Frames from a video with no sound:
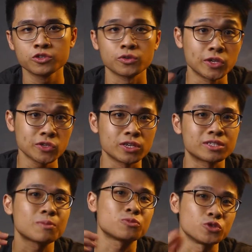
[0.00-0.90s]
So this is
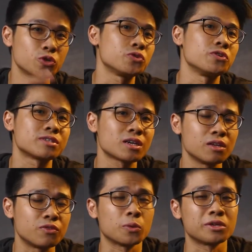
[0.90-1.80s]
up to you to decide
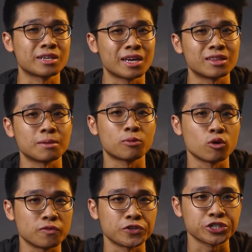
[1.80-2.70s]
if you want to get the pro
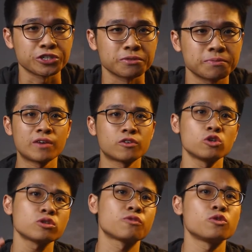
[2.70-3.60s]
version. And for those
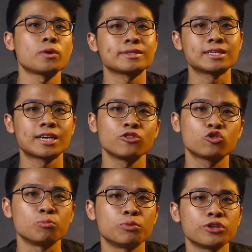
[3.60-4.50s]
of you who are seeking to
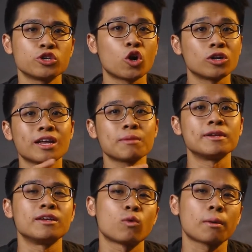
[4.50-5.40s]
bring your online
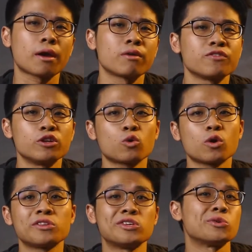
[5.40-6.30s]
meeting webcam video
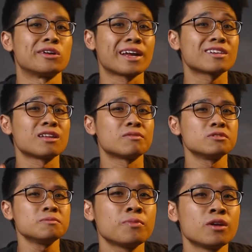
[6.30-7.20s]
quality to the next level,
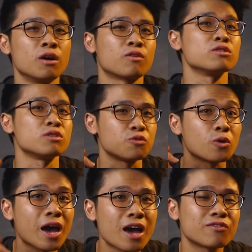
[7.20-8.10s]
of course if you
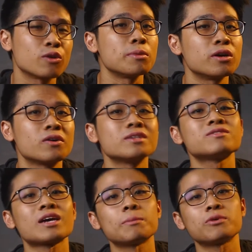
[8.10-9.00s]
have a mirrorless
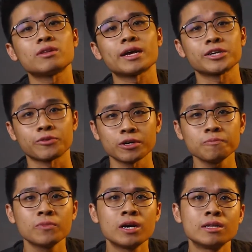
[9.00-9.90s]
camera lying around,
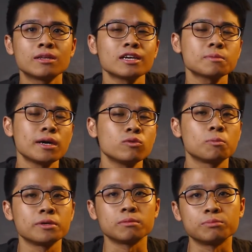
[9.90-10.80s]
the next part will
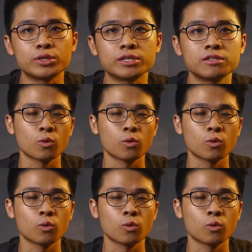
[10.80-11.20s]
be a breeze.